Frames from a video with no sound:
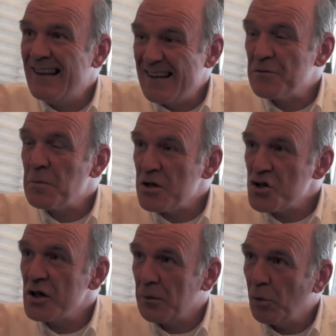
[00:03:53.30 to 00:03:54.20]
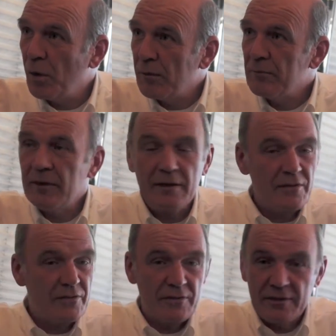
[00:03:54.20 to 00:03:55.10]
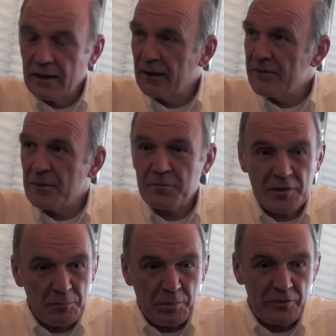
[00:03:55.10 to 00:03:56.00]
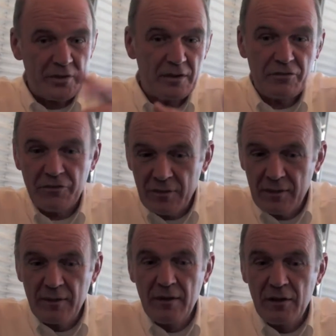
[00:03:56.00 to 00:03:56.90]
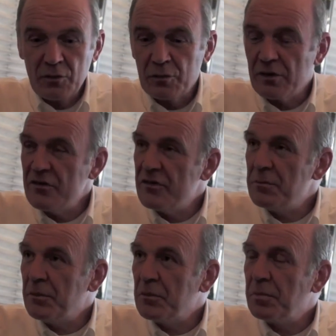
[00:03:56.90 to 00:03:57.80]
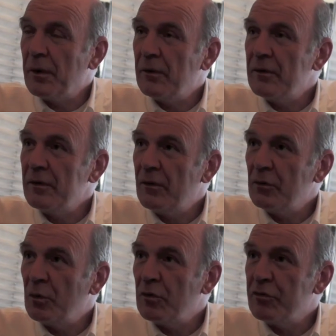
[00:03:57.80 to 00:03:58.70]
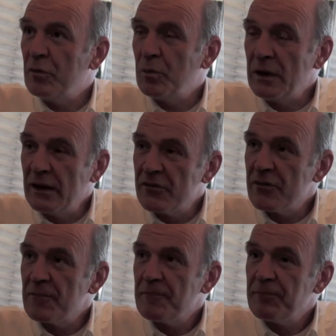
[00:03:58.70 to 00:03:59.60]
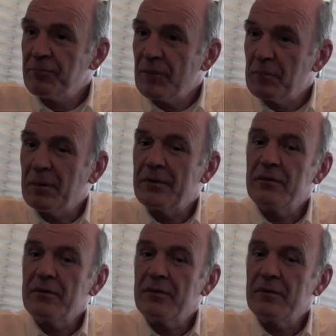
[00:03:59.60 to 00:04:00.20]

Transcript: as much anymore. It's still something positive to distribute power on all four wheels, but